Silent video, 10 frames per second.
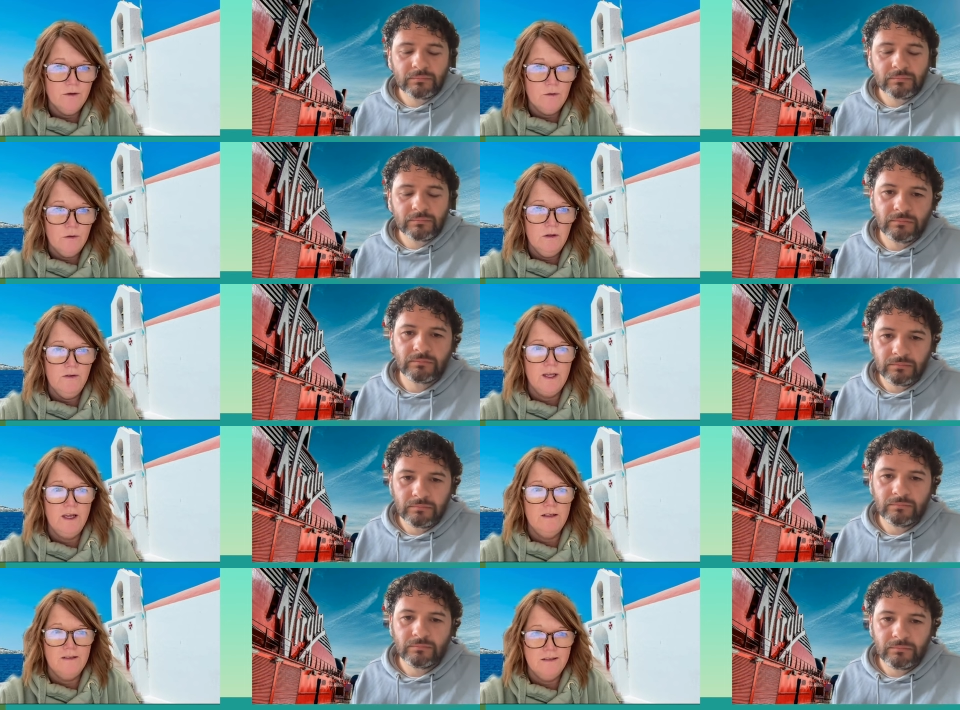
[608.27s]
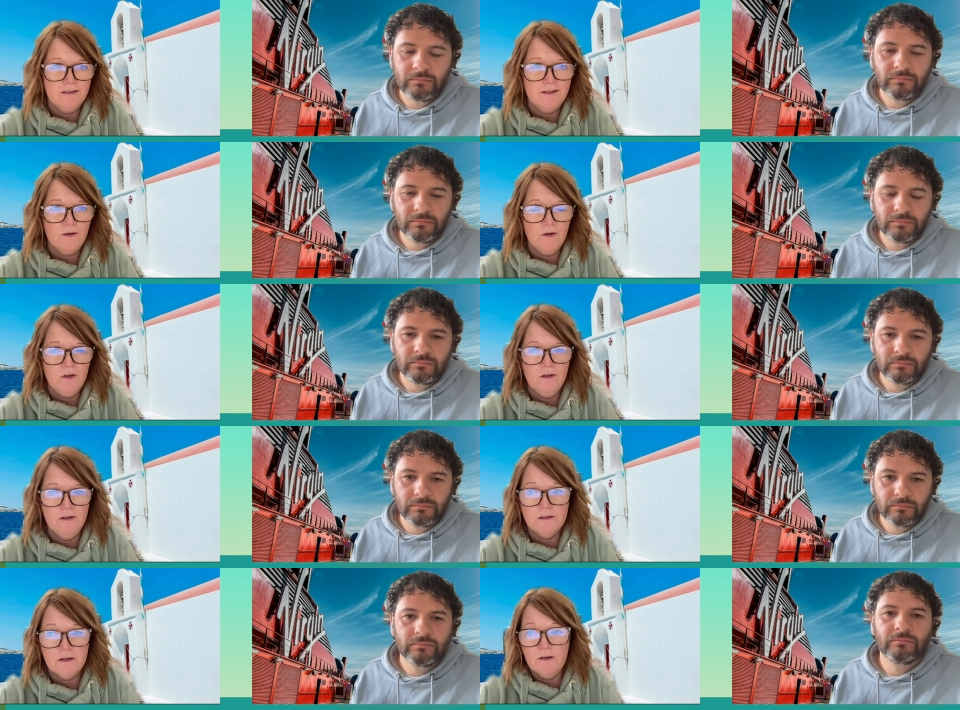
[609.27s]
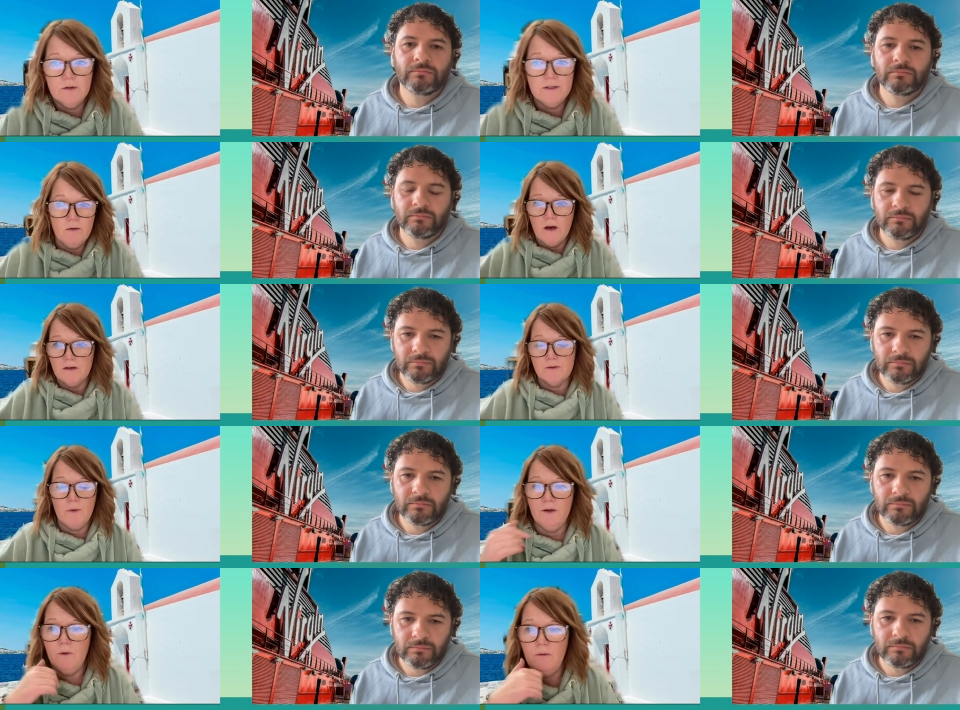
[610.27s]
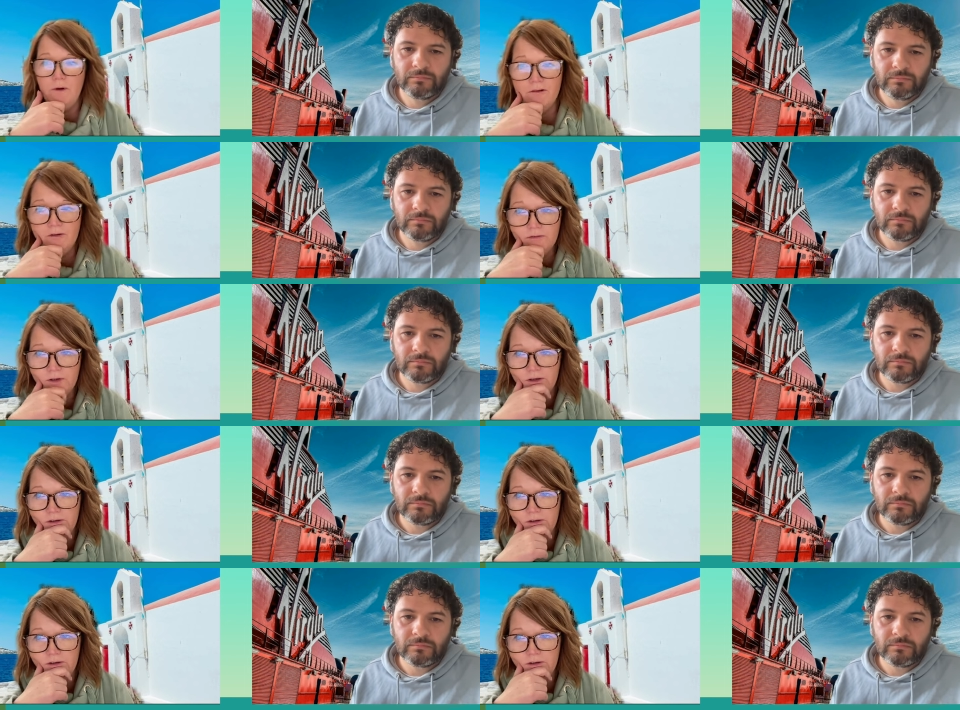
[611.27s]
Speaker 1: They channel the kids so that, and, and also last week when we were